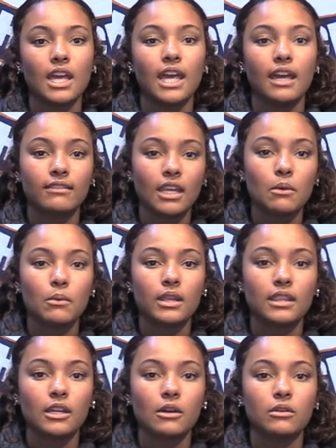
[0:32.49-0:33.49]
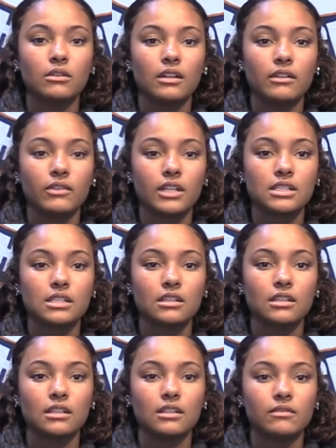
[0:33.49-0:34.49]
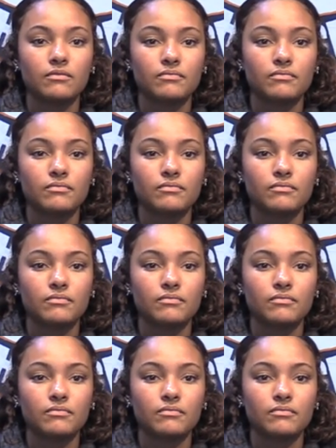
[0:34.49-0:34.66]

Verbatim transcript: If they win, they'll advance to